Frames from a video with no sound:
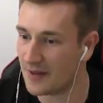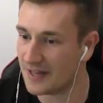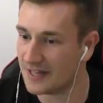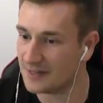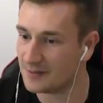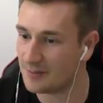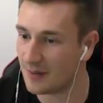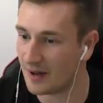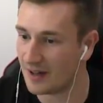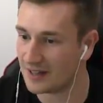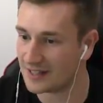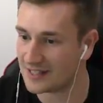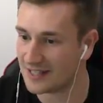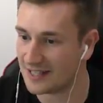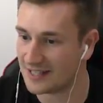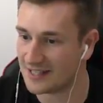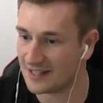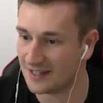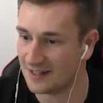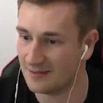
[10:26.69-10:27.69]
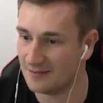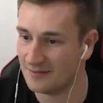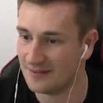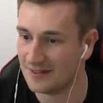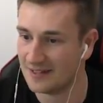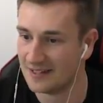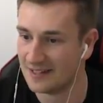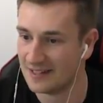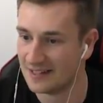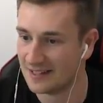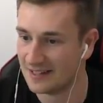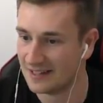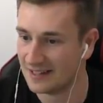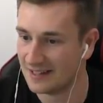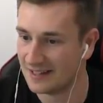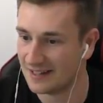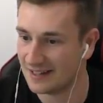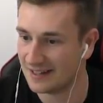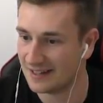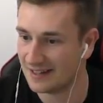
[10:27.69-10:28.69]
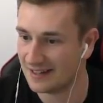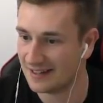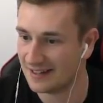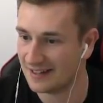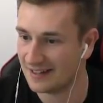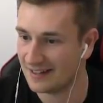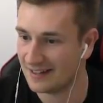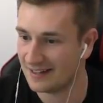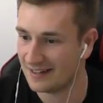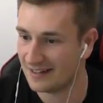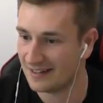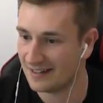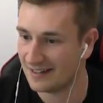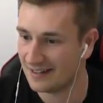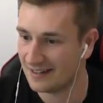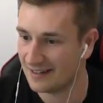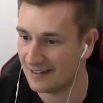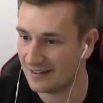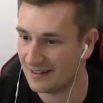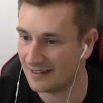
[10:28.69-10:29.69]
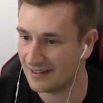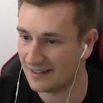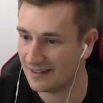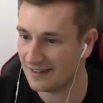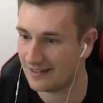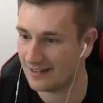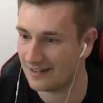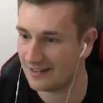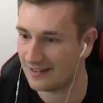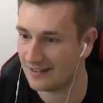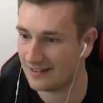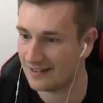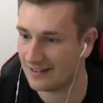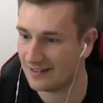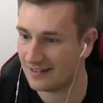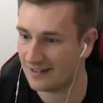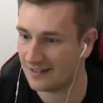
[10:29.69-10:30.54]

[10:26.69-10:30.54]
he's passed it. No, them. fine. I've got it out. I think it always helps having someone called Dick on your team.